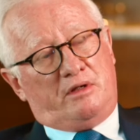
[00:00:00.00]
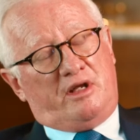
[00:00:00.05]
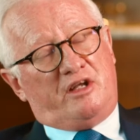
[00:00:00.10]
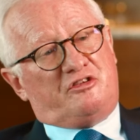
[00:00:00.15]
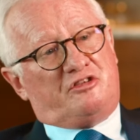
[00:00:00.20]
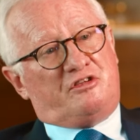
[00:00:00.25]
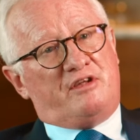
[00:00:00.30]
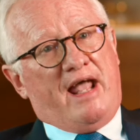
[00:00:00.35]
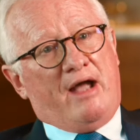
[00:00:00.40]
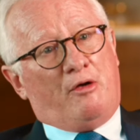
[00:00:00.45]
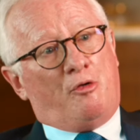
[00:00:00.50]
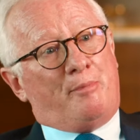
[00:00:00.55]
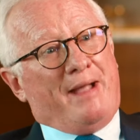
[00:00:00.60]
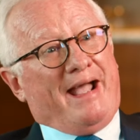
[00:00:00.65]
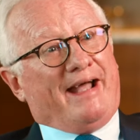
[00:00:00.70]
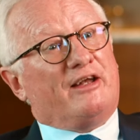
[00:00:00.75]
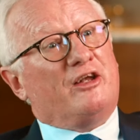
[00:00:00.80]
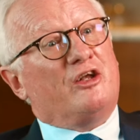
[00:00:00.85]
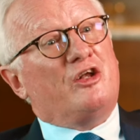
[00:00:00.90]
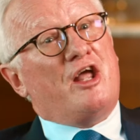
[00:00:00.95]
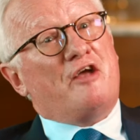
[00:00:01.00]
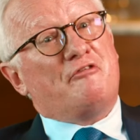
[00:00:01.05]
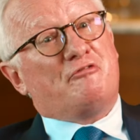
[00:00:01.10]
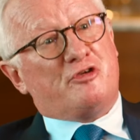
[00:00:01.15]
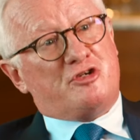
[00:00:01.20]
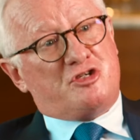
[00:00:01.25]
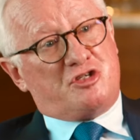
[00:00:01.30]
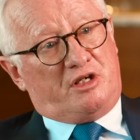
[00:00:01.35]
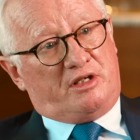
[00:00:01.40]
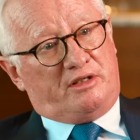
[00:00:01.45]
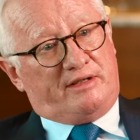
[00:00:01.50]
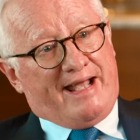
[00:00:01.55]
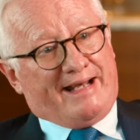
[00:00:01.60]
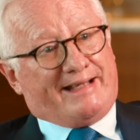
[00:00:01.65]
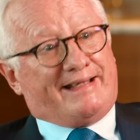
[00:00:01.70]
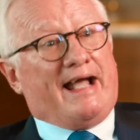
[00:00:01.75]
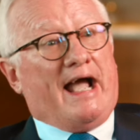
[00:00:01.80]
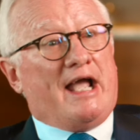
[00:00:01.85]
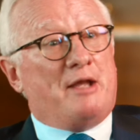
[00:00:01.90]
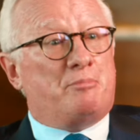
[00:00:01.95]
it's now about leveraging
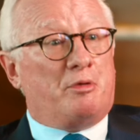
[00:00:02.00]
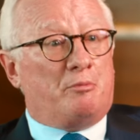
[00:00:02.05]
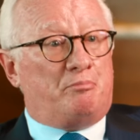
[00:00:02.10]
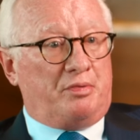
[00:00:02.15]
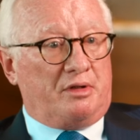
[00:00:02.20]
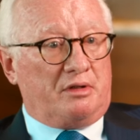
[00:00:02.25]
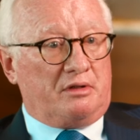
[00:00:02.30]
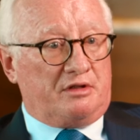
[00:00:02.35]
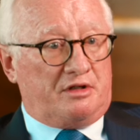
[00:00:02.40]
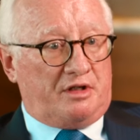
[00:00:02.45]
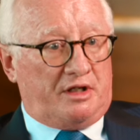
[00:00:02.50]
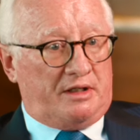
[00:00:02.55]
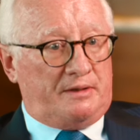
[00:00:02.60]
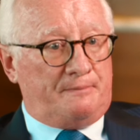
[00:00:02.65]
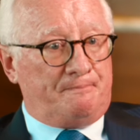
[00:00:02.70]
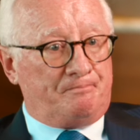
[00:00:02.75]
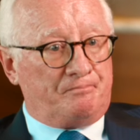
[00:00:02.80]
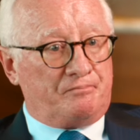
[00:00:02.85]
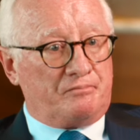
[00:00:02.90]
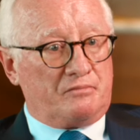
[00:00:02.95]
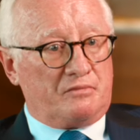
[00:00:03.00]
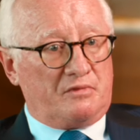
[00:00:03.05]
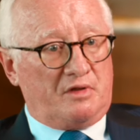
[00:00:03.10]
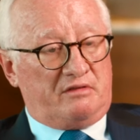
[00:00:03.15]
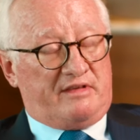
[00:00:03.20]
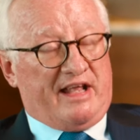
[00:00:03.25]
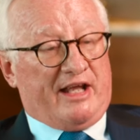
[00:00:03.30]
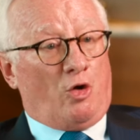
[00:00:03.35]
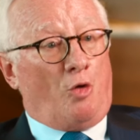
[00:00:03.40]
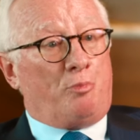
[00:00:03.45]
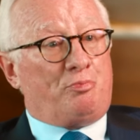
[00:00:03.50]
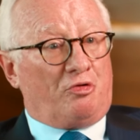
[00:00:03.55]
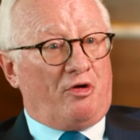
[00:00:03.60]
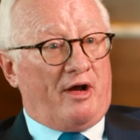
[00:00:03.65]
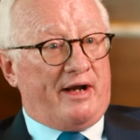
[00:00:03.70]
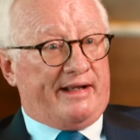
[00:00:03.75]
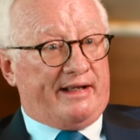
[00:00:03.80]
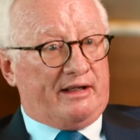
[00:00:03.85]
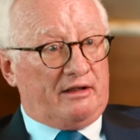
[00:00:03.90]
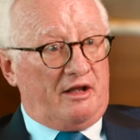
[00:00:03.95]
that capability, that
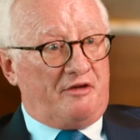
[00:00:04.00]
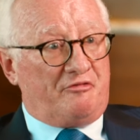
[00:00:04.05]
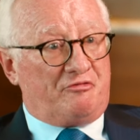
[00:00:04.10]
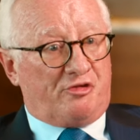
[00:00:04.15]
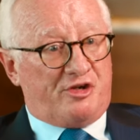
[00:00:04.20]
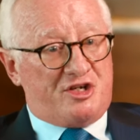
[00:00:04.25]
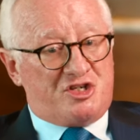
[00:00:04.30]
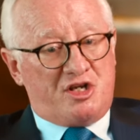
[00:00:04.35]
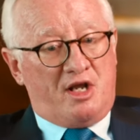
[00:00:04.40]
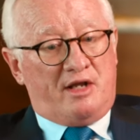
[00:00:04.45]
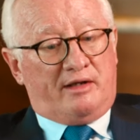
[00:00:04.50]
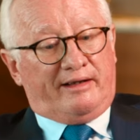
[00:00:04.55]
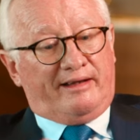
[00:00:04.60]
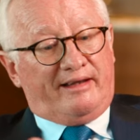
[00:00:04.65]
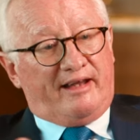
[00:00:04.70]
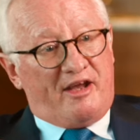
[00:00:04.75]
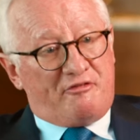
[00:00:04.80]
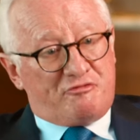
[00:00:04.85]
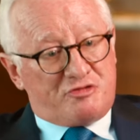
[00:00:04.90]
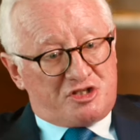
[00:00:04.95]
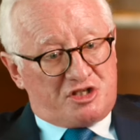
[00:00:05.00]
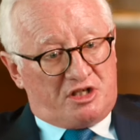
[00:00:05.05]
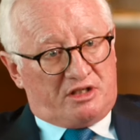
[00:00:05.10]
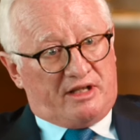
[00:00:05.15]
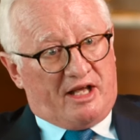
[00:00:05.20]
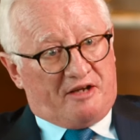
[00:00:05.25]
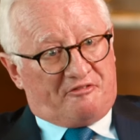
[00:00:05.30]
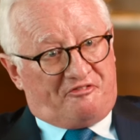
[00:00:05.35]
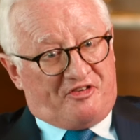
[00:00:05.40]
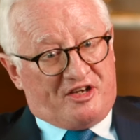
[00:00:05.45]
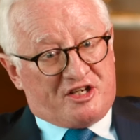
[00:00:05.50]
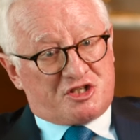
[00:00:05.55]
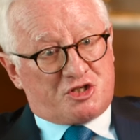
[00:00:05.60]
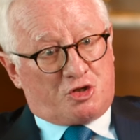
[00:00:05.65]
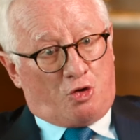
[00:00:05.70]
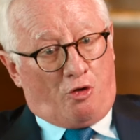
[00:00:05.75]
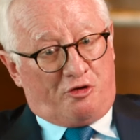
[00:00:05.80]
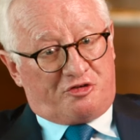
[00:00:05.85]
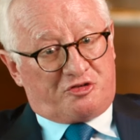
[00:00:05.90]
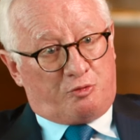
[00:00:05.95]
operating leverage, leveraging that fixed
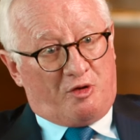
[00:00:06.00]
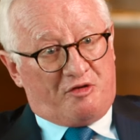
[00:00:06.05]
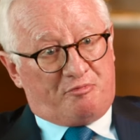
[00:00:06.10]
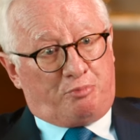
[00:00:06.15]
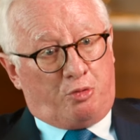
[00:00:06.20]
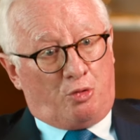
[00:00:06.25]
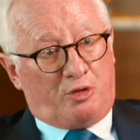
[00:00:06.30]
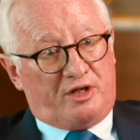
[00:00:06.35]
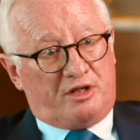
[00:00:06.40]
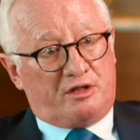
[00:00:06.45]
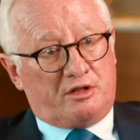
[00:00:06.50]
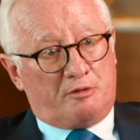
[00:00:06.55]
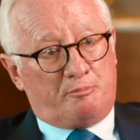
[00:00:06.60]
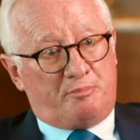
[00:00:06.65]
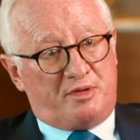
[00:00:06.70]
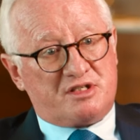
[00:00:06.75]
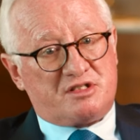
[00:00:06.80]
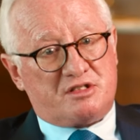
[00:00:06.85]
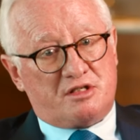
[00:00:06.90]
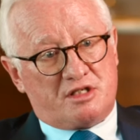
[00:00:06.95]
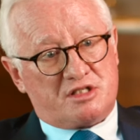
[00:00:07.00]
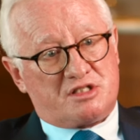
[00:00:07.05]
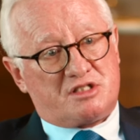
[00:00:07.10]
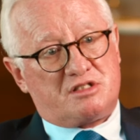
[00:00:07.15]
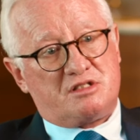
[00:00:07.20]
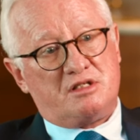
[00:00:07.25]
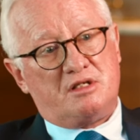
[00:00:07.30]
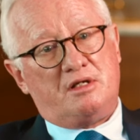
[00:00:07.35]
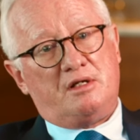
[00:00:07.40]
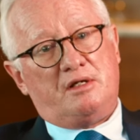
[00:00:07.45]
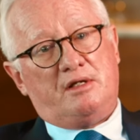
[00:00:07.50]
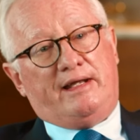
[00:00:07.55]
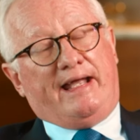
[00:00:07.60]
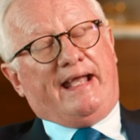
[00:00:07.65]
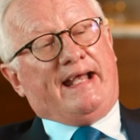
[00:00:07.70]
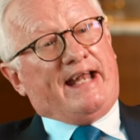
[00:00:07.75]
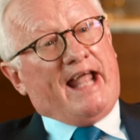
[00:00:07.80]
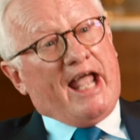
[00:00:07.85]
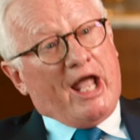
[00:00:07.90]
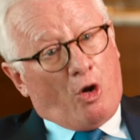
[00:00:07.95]
cost we've put into the business,
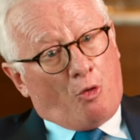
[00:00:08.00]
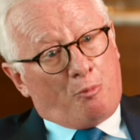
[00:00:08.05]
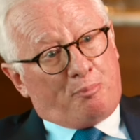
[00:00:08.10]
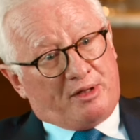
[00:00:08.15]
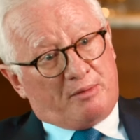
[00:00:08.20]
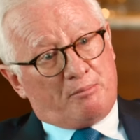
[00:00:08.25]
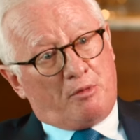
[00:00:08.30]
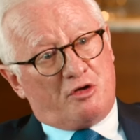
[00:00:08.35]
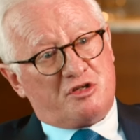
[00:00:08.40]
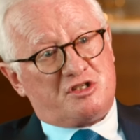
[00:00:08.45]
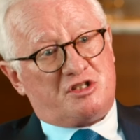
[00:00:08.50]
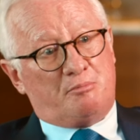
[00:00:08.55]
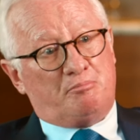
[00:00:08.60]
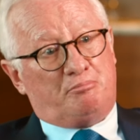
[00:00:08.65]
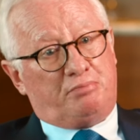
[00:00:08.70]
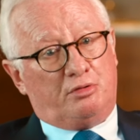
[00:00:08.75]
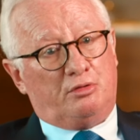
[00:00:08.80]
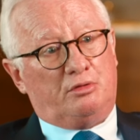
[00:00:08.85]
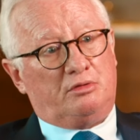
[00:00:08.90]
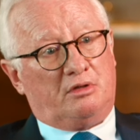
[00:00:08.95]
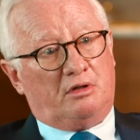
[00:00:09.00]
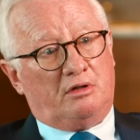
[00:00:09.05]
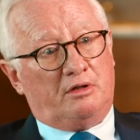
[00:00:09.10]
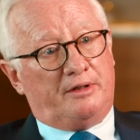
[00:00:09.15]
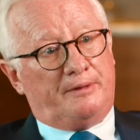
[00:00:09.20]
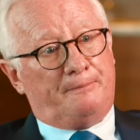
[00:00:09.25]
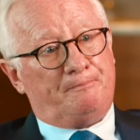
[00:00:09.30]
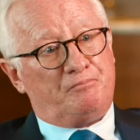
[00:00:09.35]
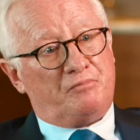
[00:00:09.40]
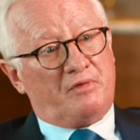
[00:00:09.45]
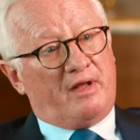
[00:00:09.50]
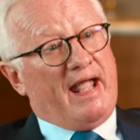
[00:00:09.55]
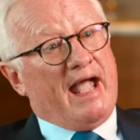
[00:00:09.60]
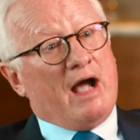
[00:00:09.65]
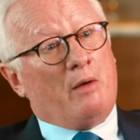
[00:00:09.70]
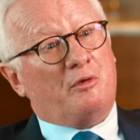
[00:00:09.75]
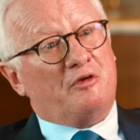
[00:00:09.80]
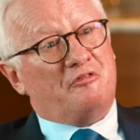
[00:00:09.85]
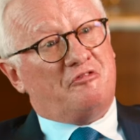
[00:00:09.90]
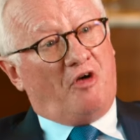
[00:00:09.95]
and helping, most importantly,
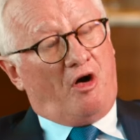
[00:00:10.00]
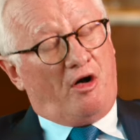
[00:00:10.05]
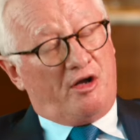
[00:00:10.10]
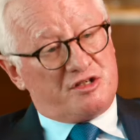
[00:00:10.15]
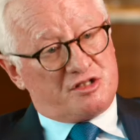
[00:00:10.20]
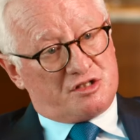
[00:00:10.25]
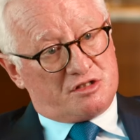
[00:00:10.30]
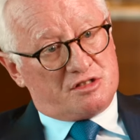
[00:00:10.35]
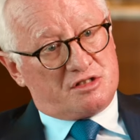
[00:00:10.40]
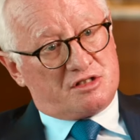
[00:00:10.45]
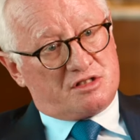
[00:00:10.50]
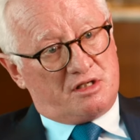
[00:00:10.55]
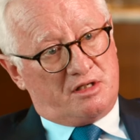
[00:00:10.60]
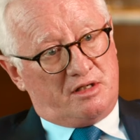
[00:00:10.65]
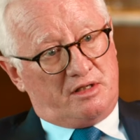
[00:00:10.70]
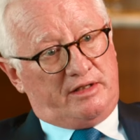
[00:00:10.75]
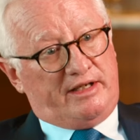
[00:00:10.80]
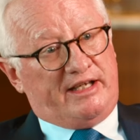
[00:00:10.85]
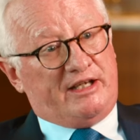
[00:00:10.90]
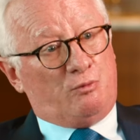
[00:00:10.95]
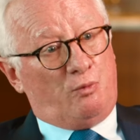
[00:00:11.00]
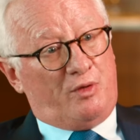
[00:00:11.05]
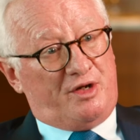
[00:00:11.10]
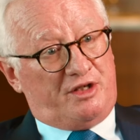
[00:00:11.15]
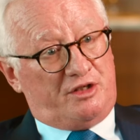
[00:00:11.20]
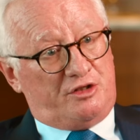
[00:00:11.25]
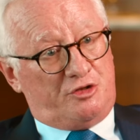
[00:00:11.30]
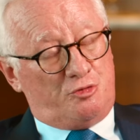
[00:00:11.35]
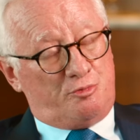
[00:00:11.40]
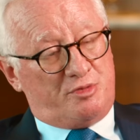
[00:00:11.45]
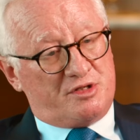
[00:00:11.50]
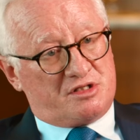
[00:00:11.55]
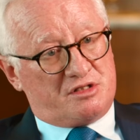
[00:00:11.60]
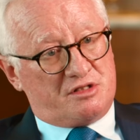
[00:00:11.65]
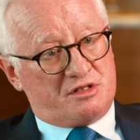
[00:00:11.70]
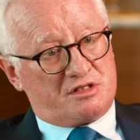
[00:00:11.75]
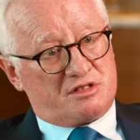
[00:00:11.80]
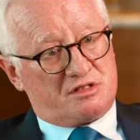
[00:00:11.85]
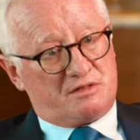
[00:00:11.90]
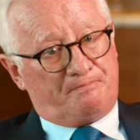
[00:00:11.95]
our advisors in winning new
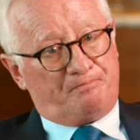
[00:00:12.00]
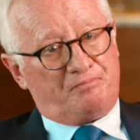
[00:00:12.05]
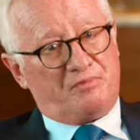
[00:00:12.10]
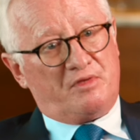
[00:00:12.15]
business.